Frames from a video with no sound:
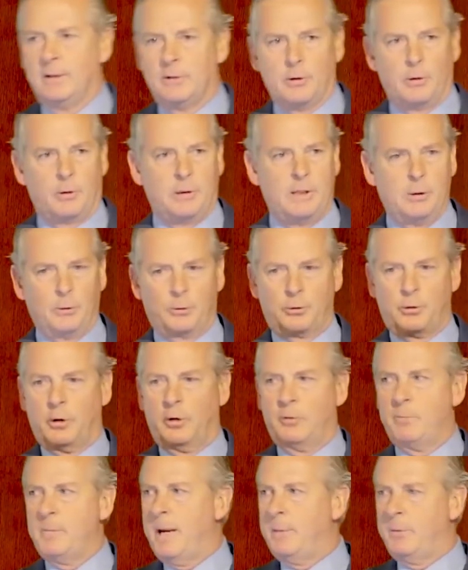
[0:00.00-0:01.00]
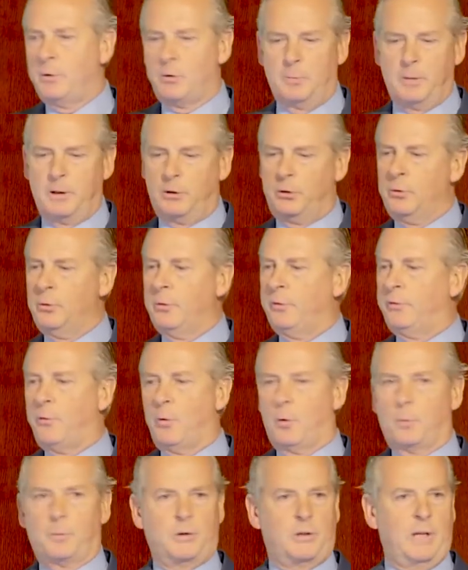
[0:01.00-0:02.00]
So a yield curve maybe should be 2 to
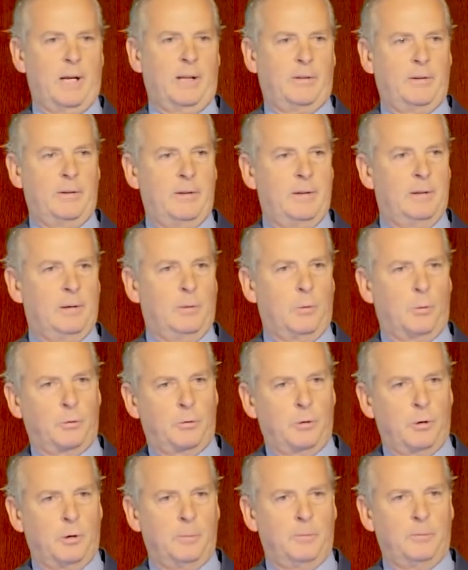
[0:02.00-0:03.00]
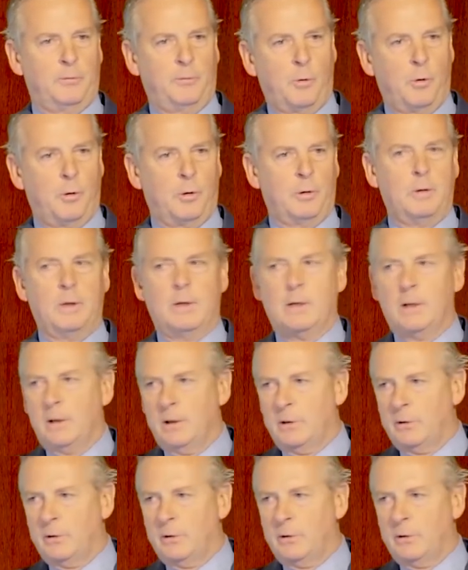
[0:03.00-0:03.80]
4%, long-term 4.